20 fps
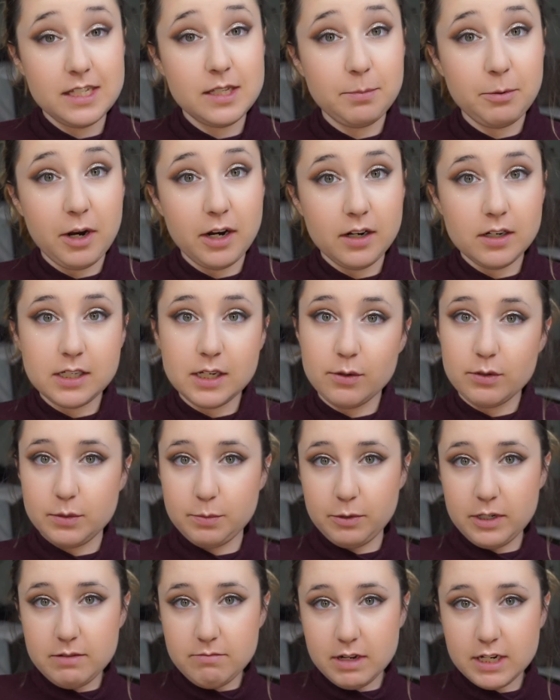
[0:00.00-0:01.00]
is the product I was
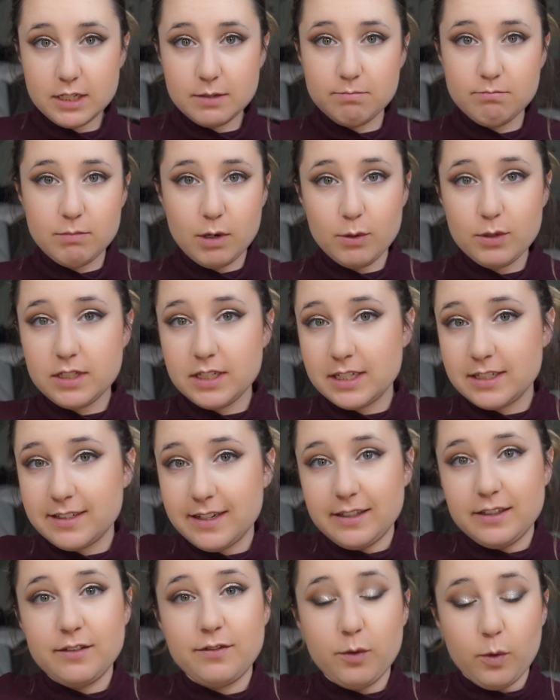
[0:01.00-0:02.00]
pretty much most
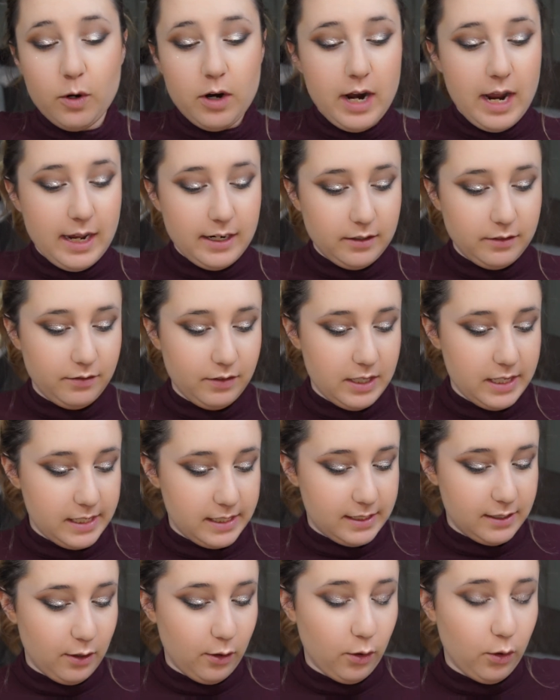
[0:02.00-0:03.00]
excited for out of
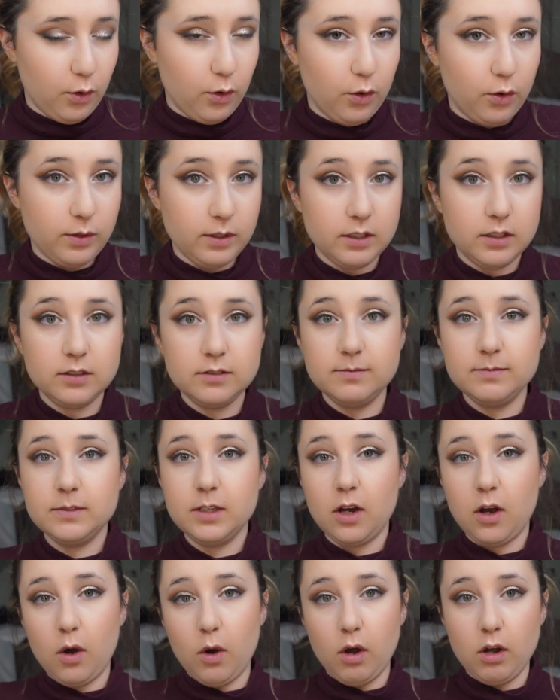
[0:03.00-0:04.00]
this whole
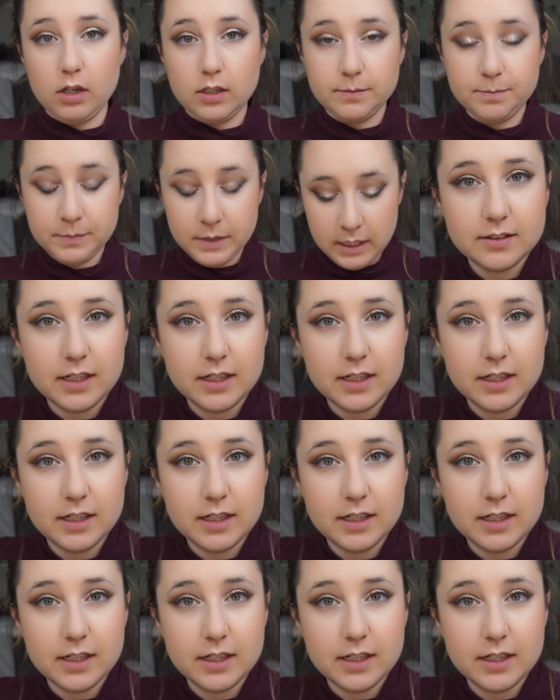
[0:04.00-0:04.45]
haul.